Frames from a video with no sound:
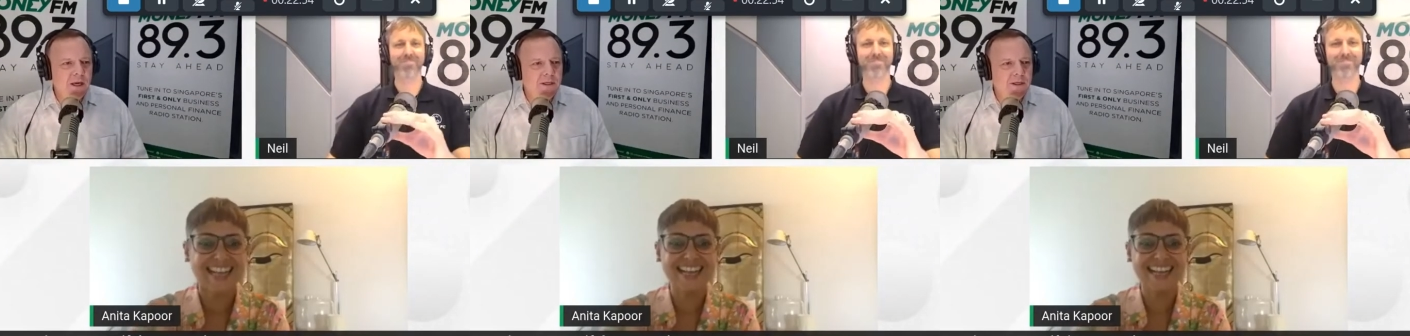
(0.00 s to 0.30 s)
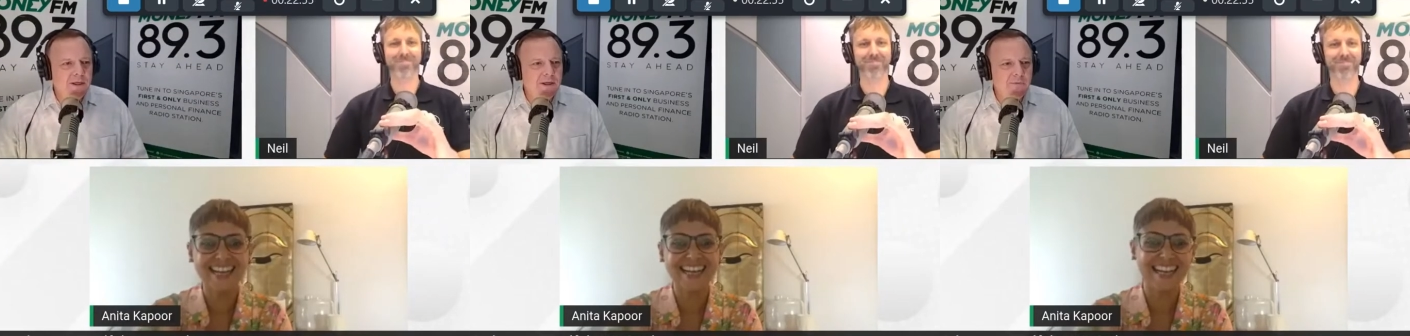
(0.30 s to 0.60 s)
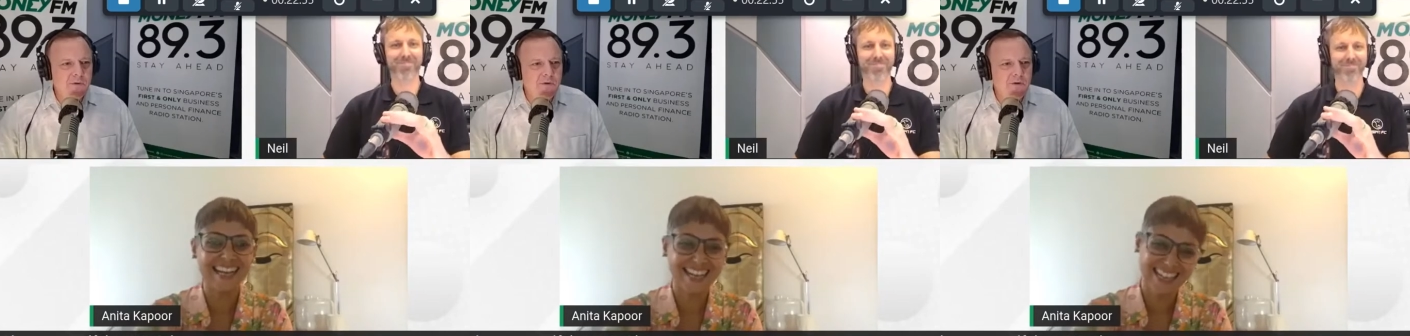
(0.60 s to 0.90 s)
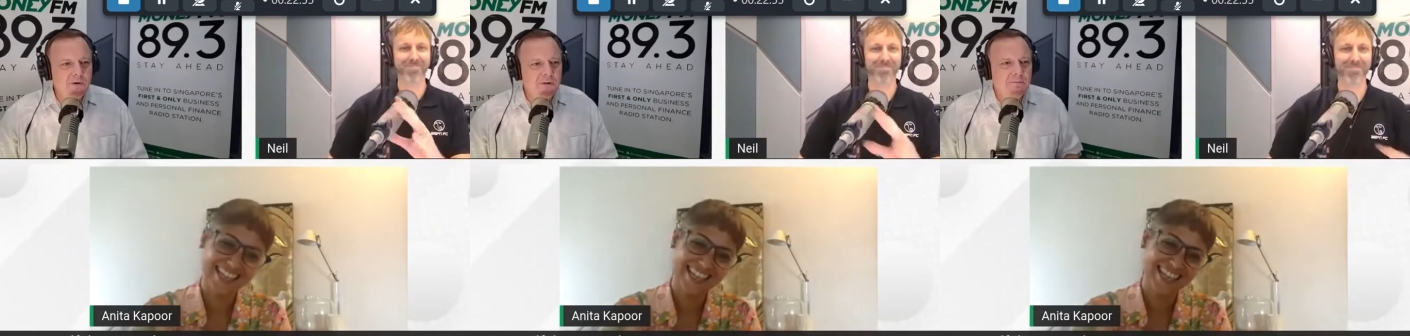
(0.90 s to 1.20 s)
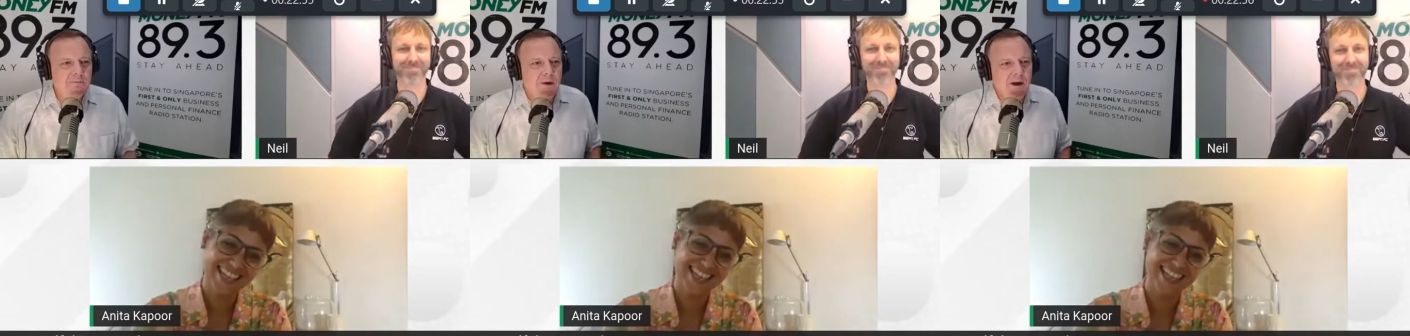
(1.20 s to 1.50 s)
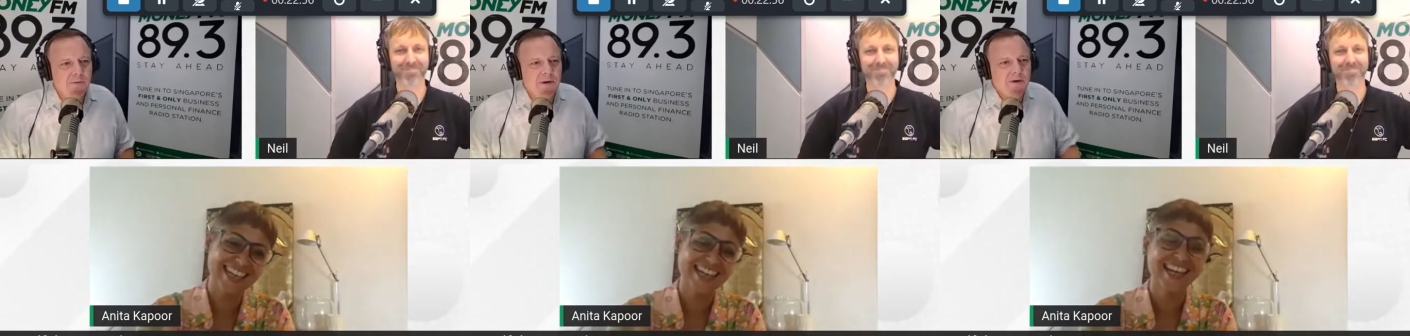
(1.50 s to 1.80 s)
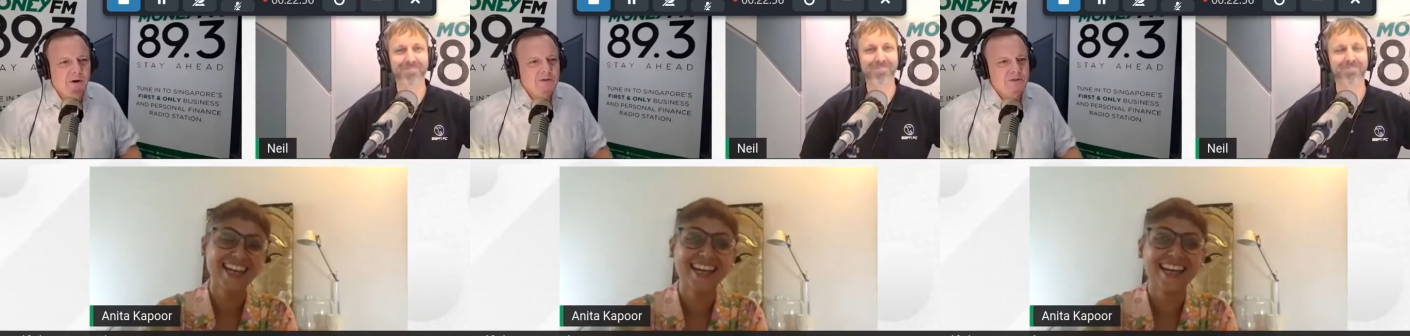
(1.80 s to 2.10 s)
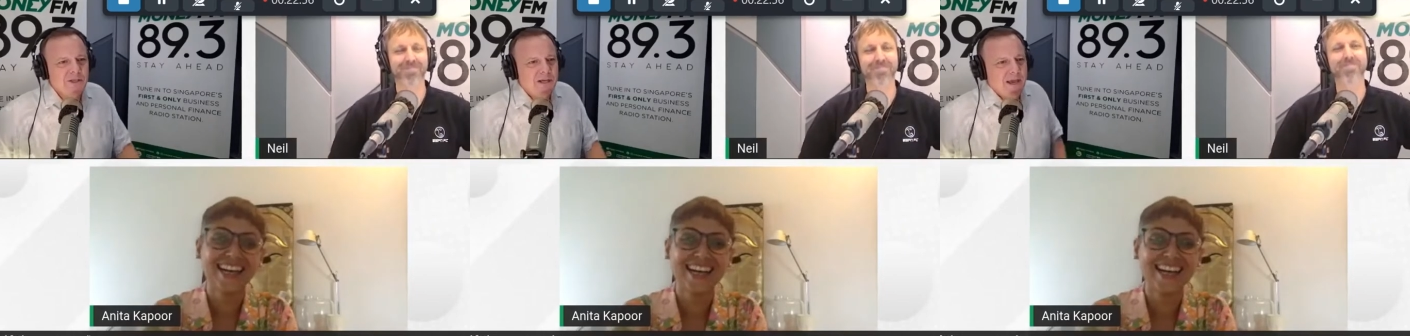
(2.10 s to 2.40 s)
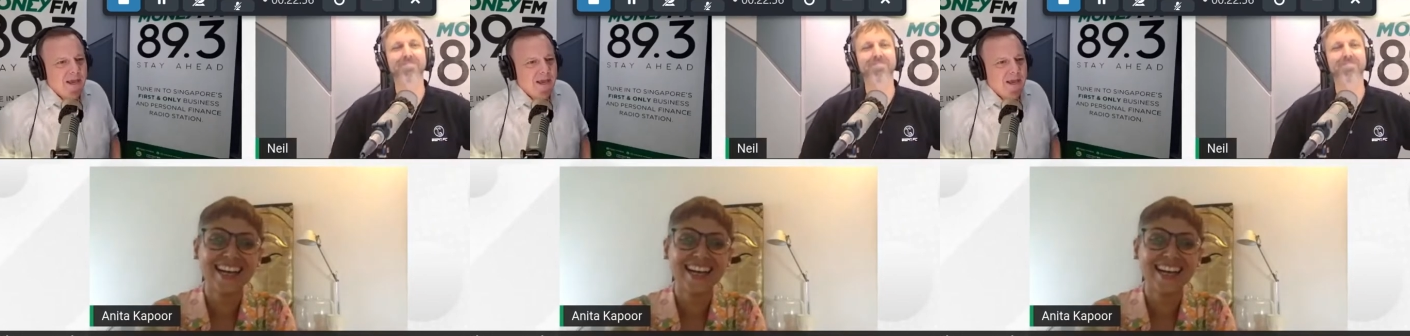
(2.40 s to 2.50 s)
Speaker 1: Anita Kapoor, the moderator, host,